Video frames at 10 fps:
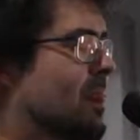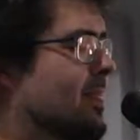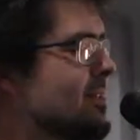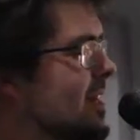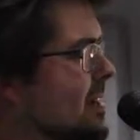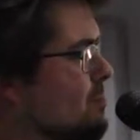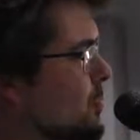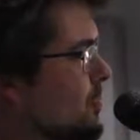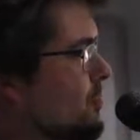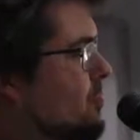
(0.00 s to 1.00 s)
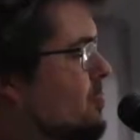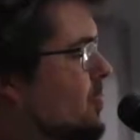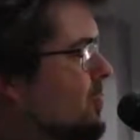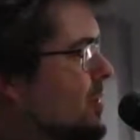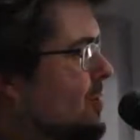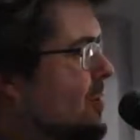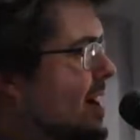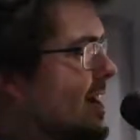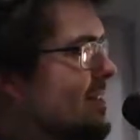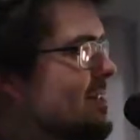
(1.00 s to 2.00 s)
The day I moved from holding your
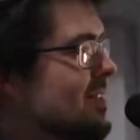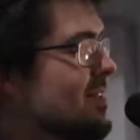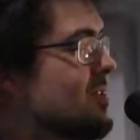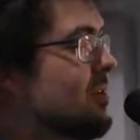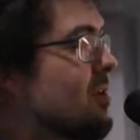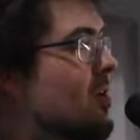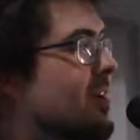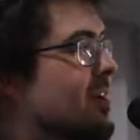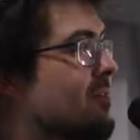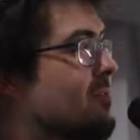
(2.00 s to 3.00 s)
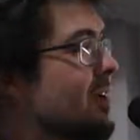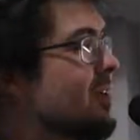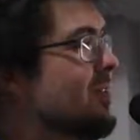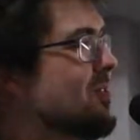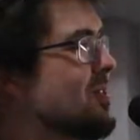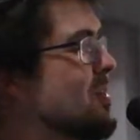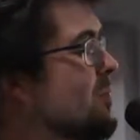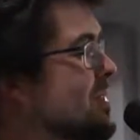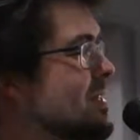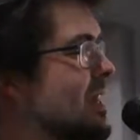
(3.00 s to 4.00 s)
hand to interlocking our fingers, I
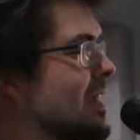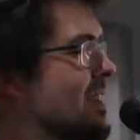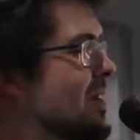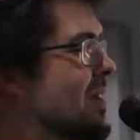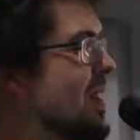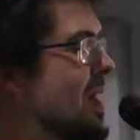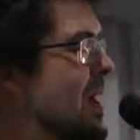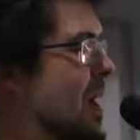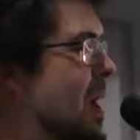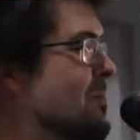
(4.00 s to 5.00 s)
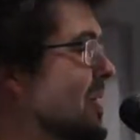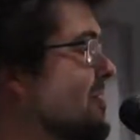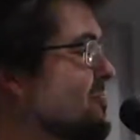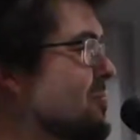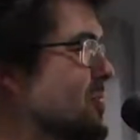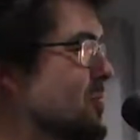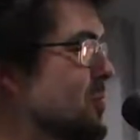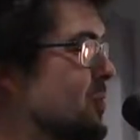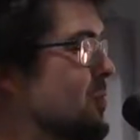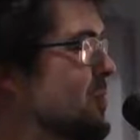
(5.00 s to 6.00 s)
was saying, I'm ready for us
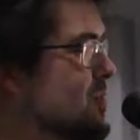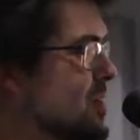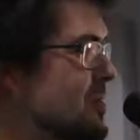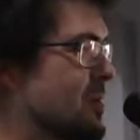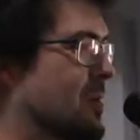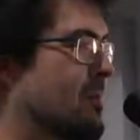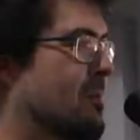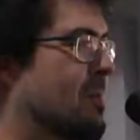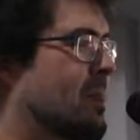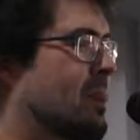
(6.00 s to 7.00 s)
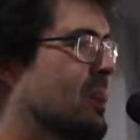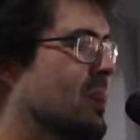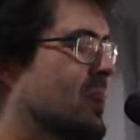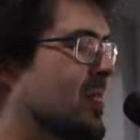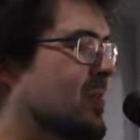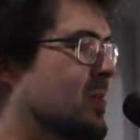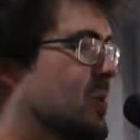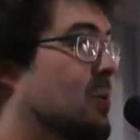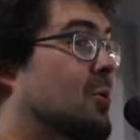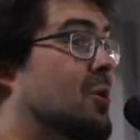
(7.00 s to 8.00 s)
to hold each other.
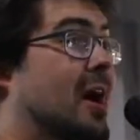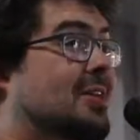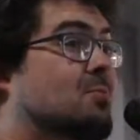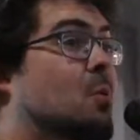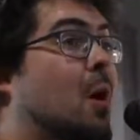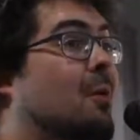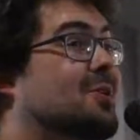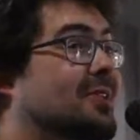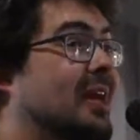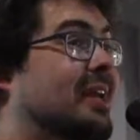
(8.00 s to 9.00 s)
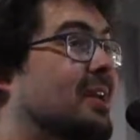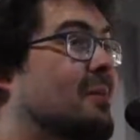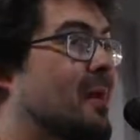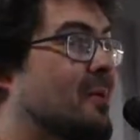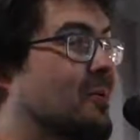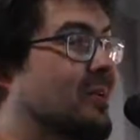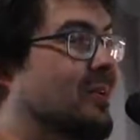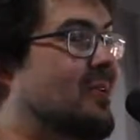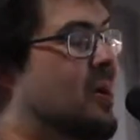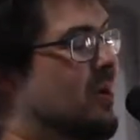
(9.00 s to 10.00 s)
And when you asked me what I was thinking about,
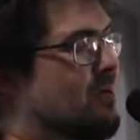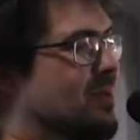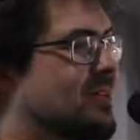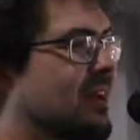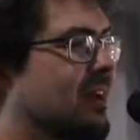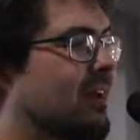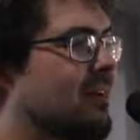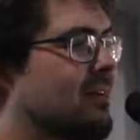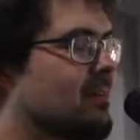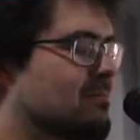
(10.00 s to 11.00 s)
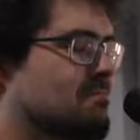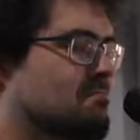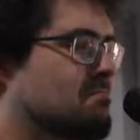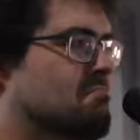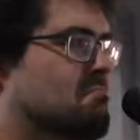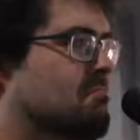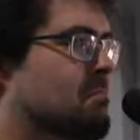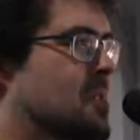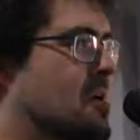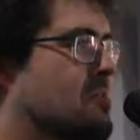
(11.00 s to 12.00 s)
and you heard me say,
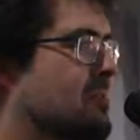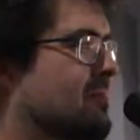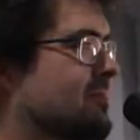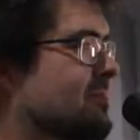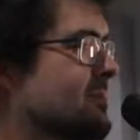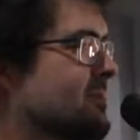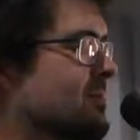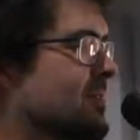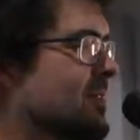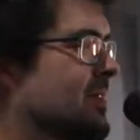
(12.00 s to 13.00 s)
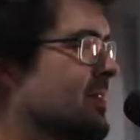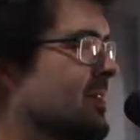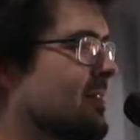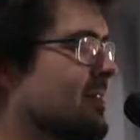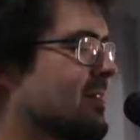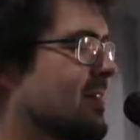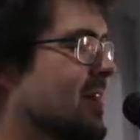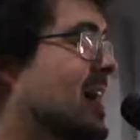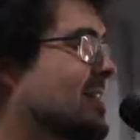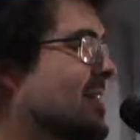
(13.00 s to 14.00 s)
nothing,
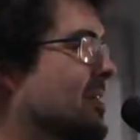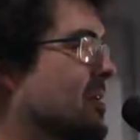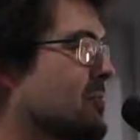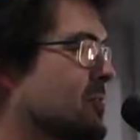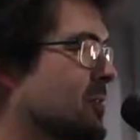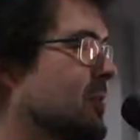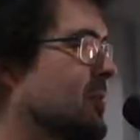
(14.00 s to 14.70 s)
I said, I love you.